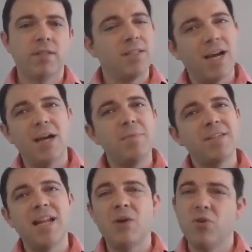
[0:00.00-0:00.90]
Time
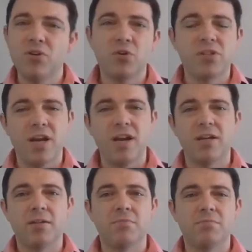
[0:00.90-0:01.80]
is now on your side.